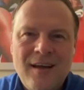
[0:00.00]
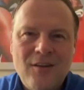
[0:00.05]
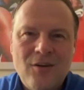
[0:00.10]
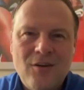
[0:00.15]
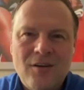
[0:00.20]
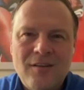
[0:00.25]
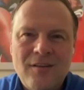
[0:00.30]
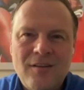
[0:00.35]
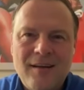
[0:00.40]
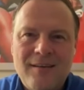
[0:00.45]
it
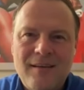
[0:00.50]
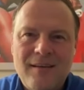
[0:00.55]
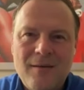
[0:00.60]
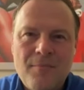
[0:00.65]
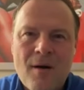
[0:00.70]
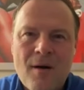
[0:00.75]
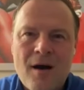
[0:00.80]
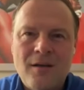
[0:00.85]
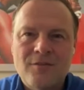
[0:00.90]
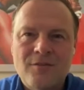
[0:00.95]
looked like
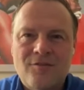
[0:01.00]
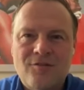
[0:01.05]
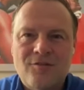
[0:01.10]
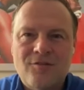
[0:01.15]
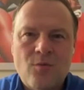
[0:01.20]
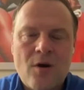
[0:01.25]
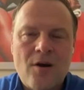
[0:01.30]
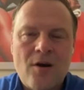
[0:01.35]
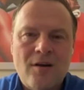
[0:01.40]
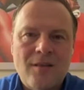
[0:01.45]

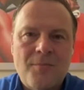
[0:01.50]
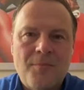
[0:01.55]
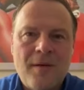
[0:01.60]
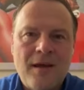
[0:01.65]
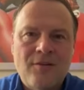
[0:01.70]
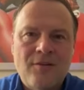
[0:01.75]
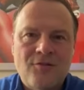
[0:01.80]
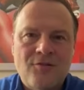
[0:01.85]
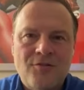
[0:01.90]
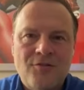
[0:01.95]
imposters wearing the
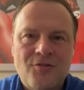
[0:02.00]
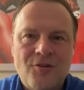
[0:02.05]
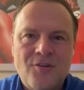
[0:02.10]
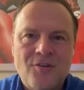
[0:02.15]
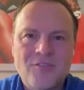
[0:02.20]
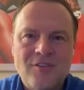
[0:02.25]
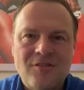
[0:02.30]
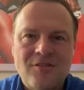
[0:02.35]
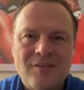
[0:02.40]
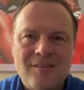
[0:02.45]
Pacers
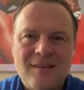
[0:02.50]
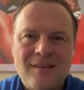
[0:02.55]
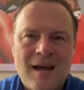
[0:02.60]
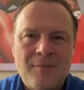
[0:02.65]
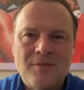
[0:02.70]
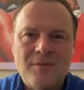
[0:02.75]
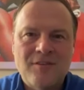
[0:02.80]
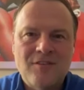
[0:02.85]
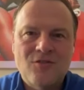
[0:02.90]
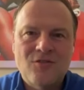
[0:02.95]
jerseys at
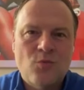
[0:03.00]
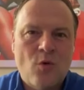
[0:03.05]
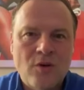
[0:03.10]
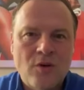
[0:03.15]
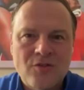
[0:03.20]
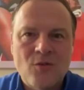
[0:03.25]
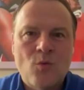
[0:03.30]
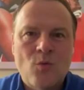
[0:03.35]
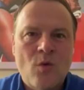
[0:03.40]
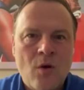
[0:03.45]
times. It just
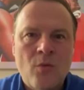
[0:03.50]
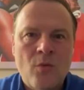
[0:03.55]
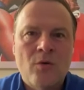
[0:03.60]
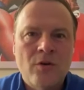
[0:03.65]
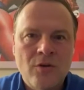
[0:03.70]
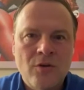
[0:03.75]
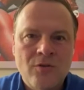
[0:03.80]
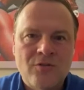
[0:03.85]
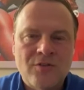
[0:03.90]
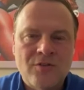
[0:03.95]
wasn't what we're
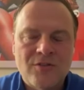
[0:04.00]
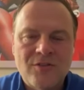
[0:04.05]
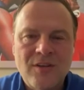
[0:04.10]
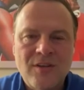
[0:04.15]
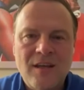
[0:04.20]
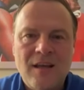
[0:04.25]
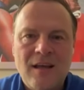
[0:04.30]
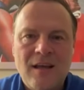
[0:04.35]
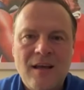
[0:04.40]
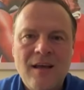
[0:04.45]
used to
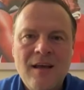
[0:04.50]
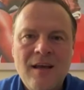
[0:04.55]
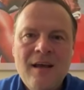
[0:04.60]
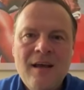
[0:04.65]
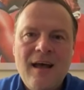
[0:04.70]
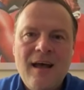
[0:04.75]
seeing.